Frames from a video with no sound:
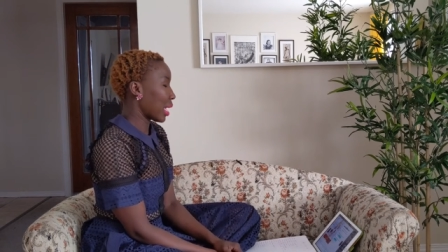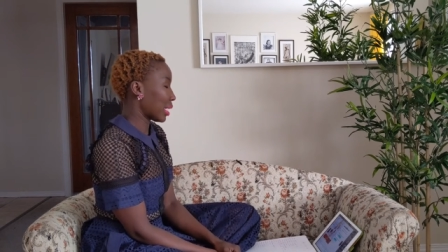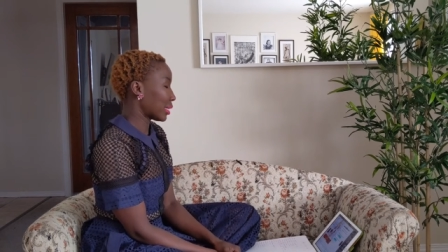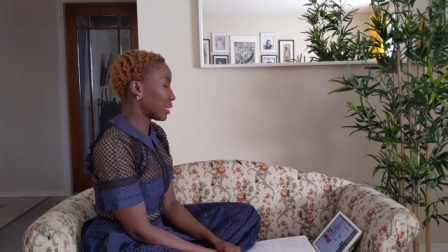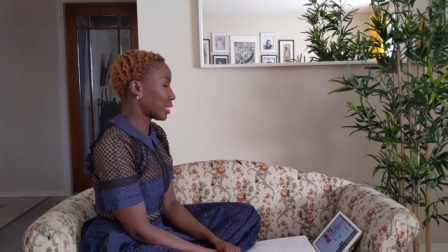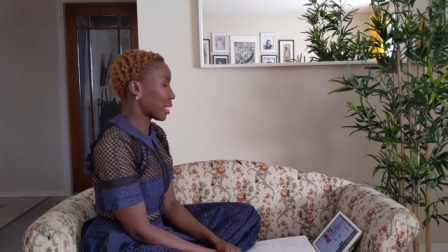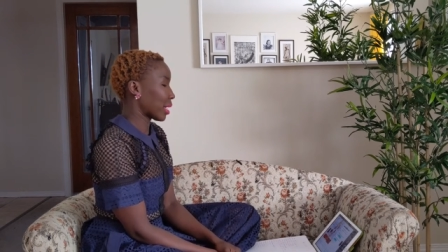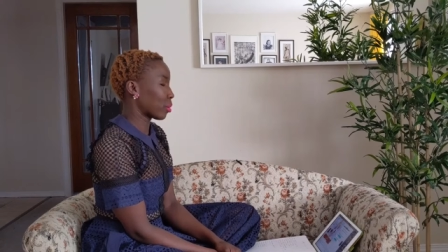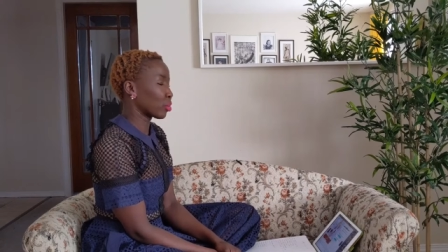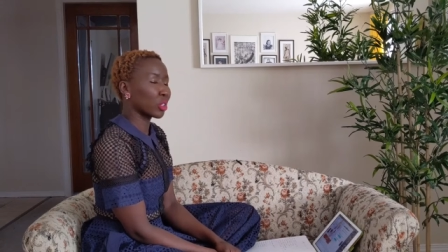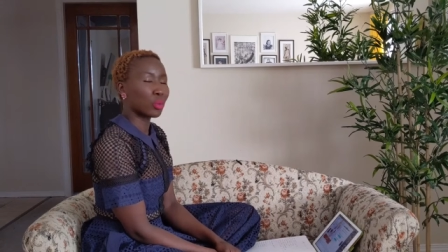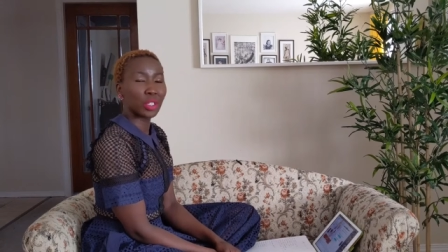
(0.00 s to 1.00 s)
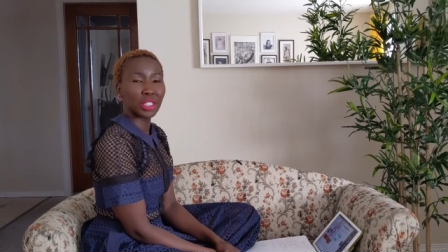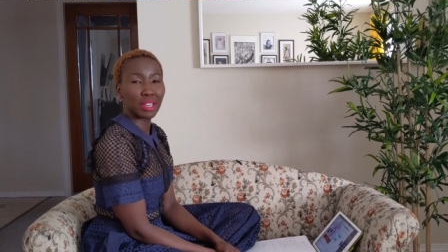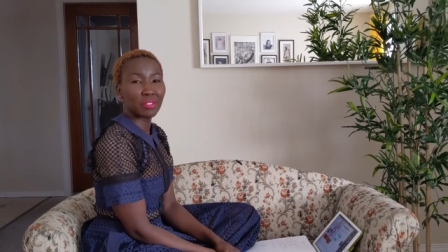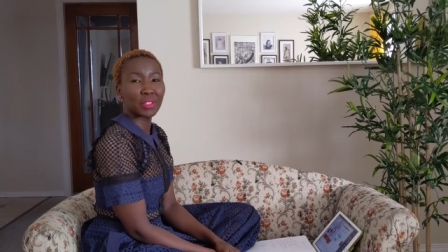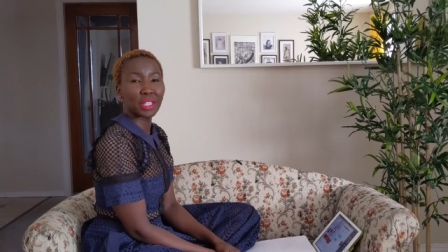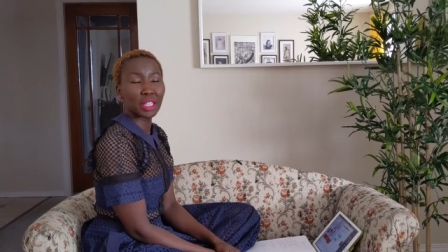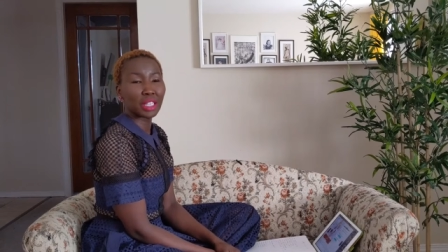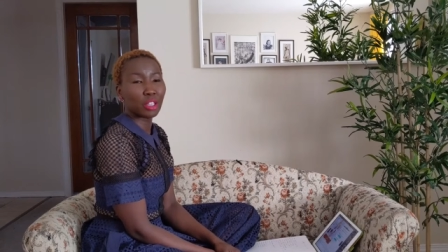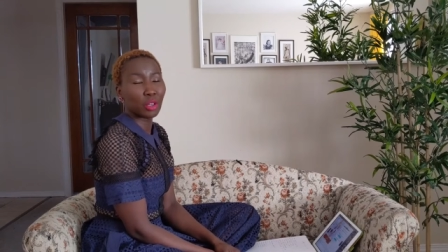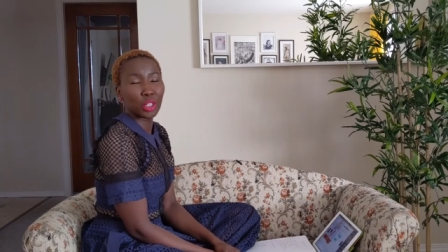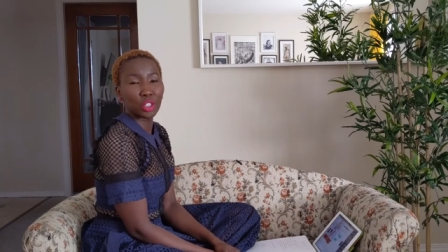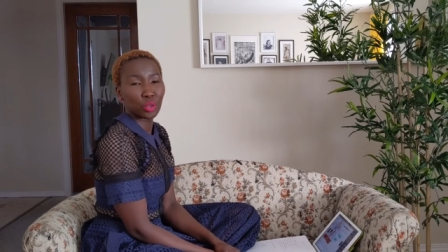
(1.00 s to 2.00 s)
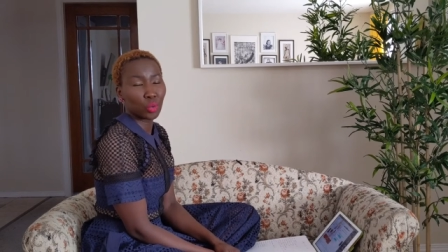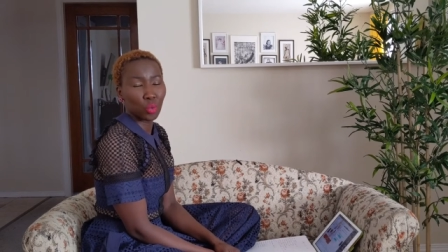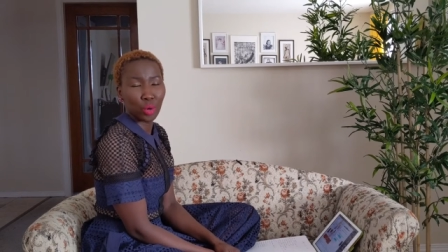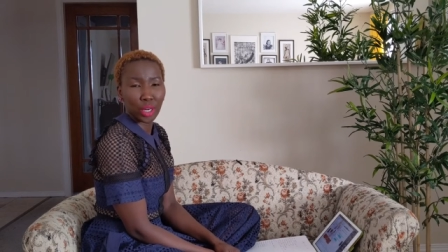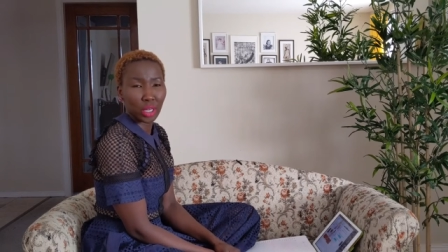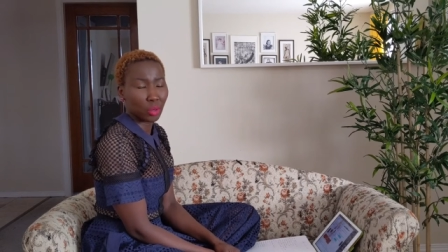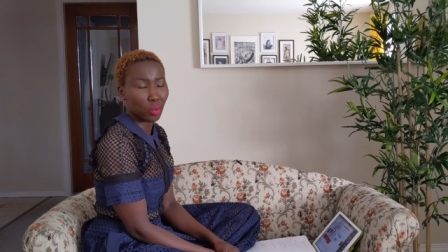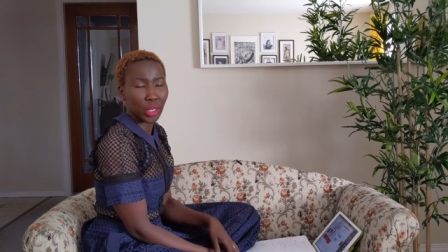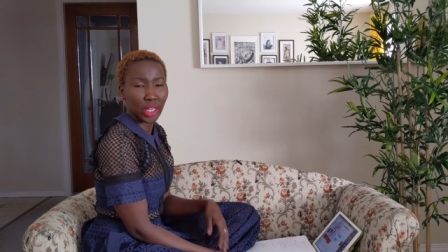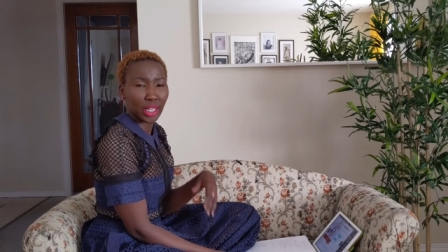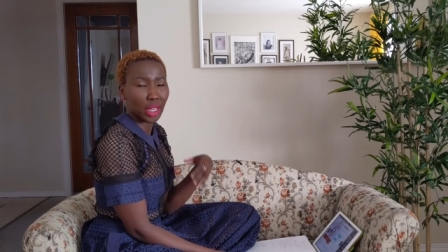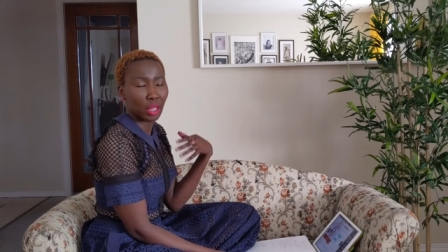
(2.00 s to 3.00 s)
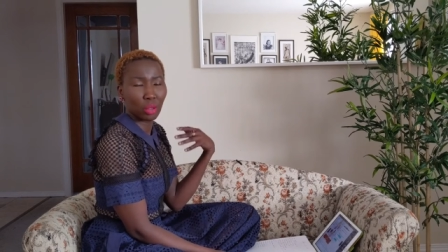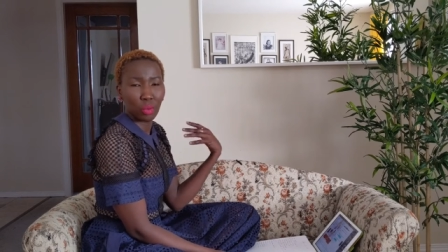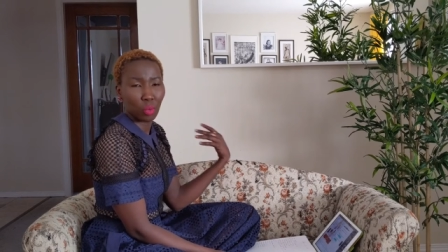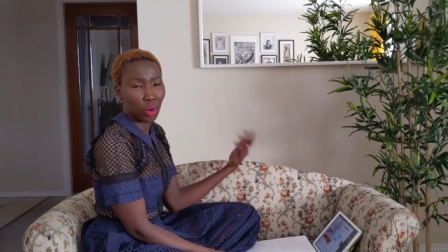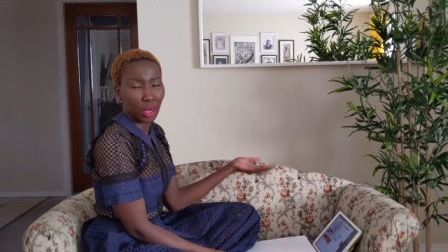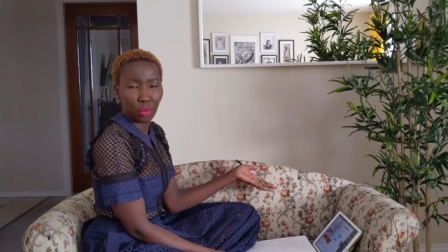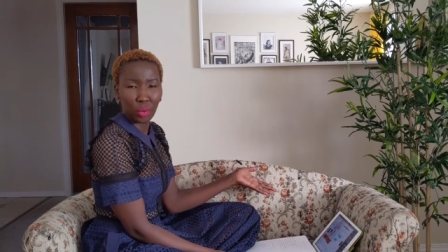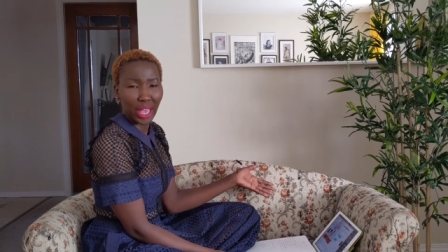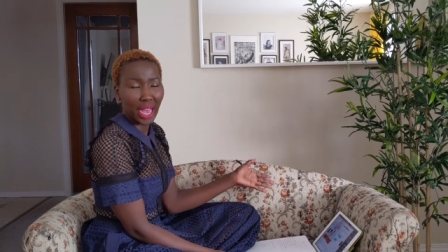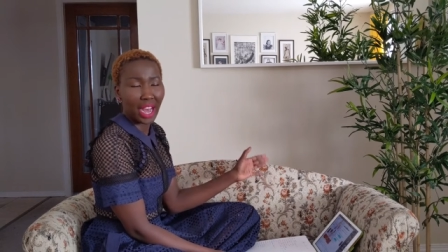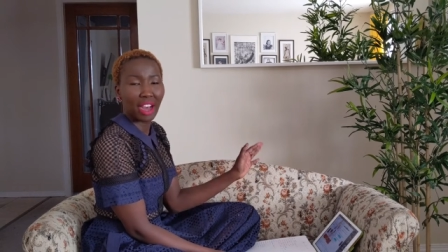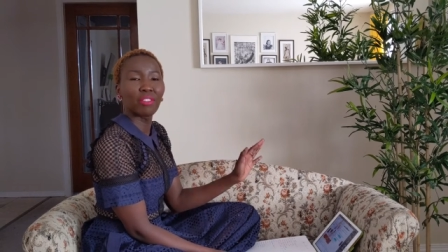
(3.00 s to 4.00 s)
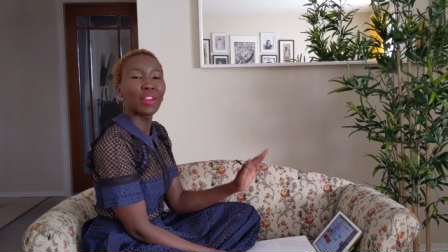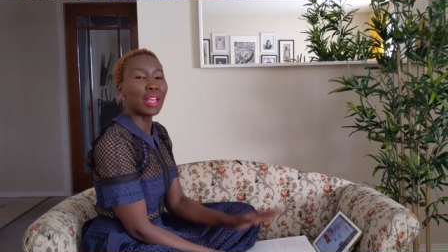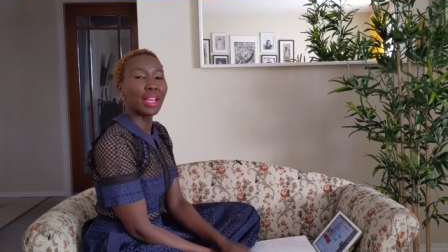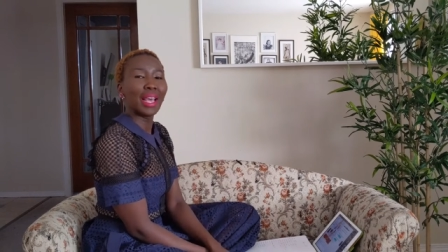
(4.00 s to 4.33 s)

And so we're definitely going to work with what we have.